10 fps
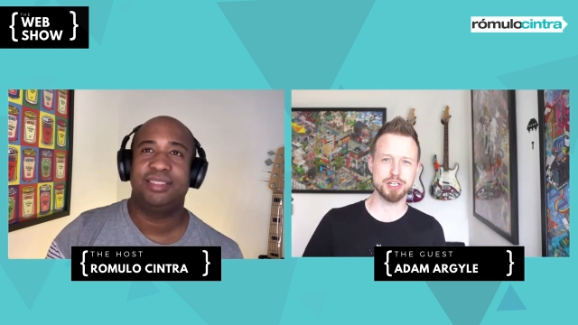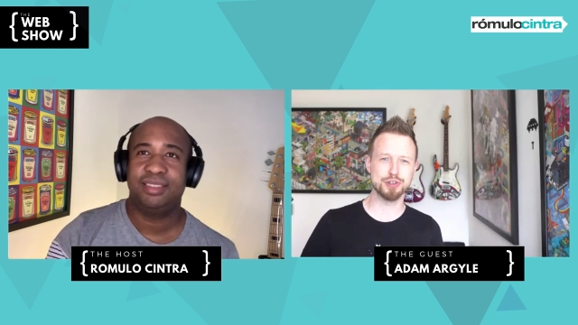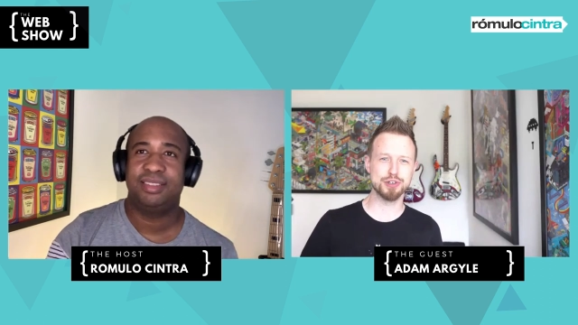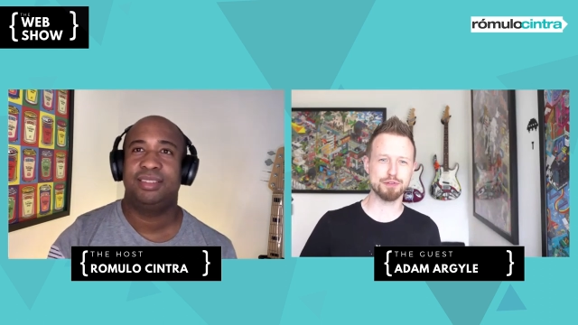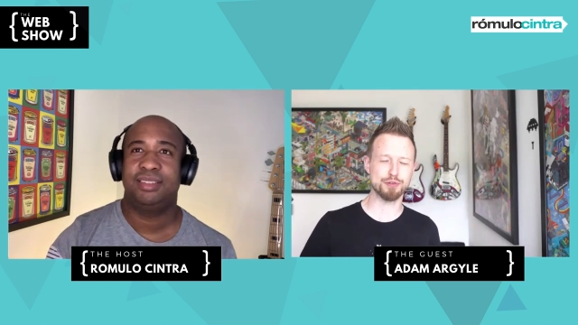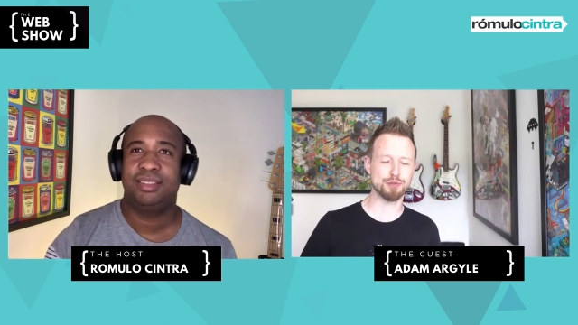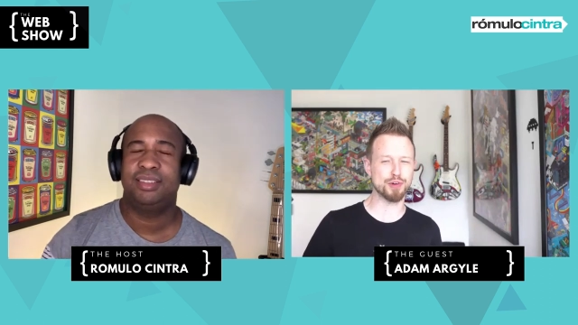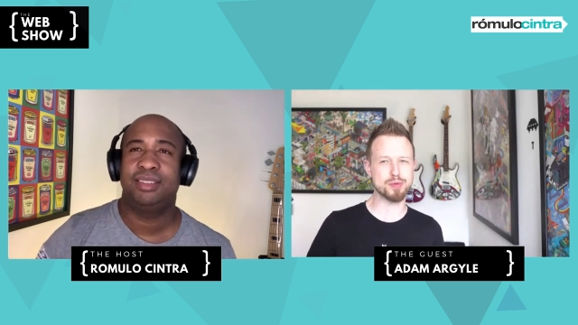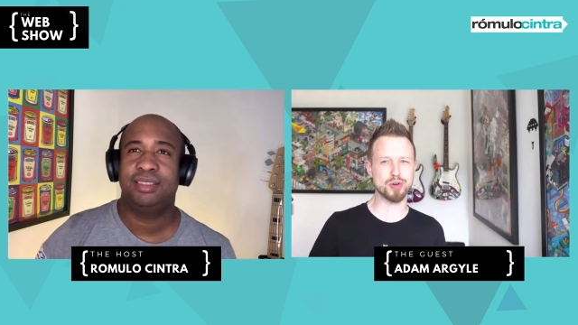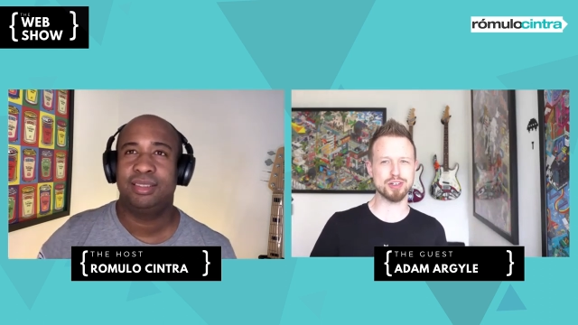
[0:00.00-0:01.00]
Speaker 1: two different
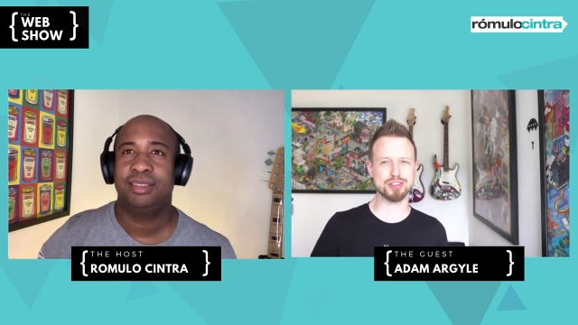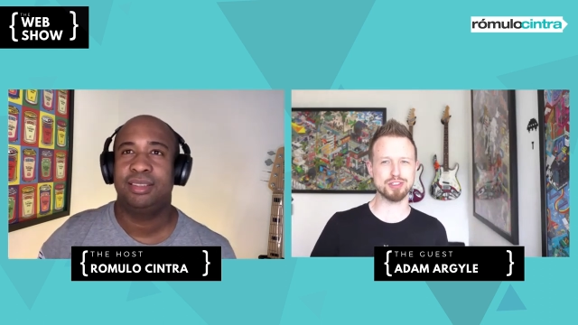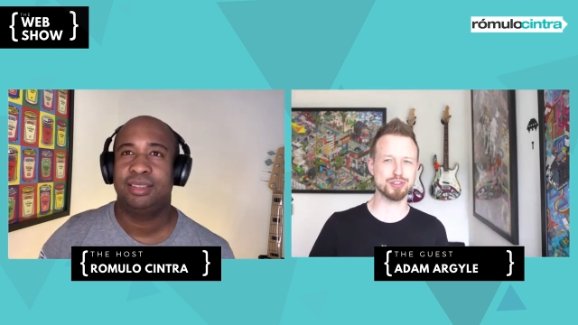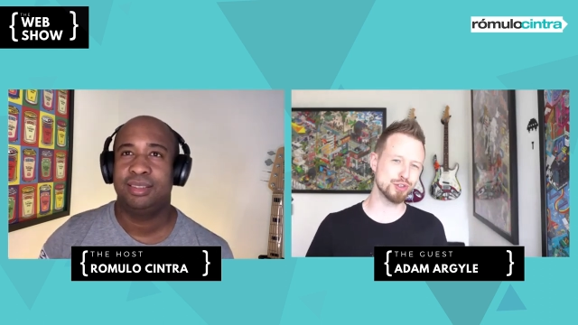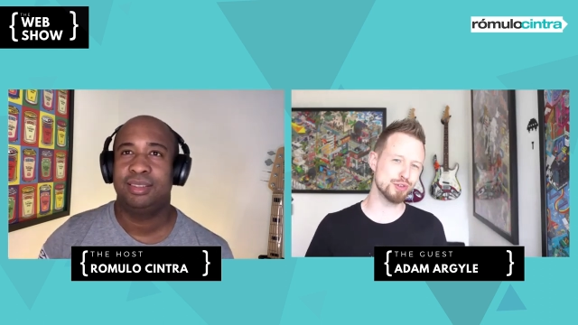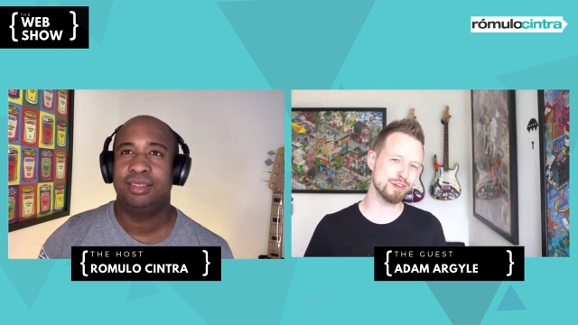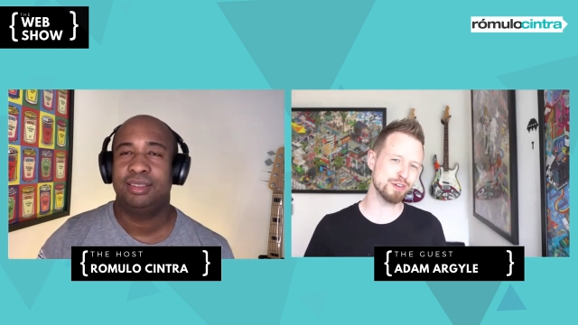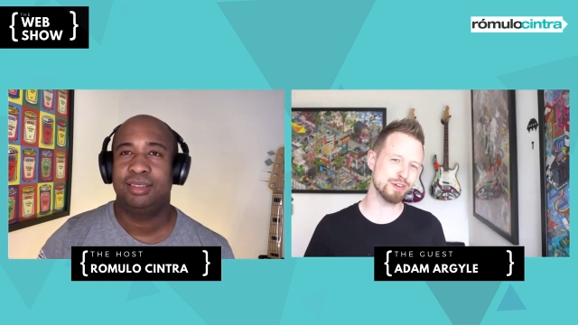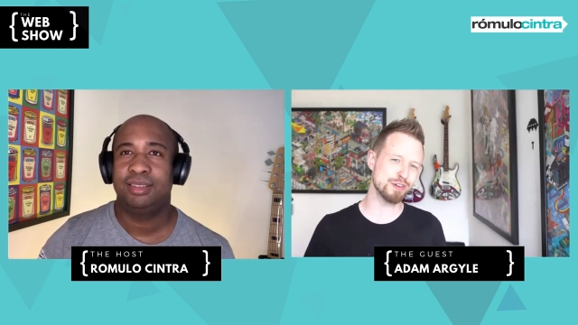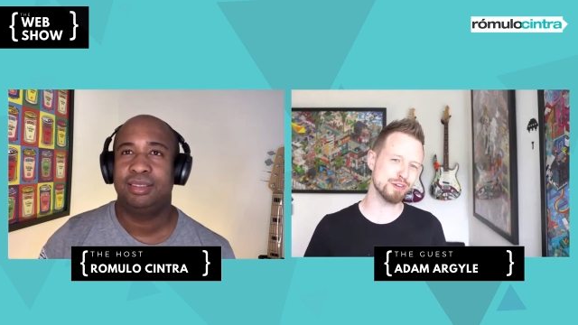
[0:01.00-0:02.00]
frameworks, two
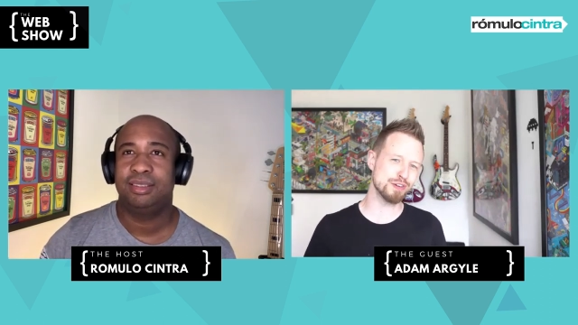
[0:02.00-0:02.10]
different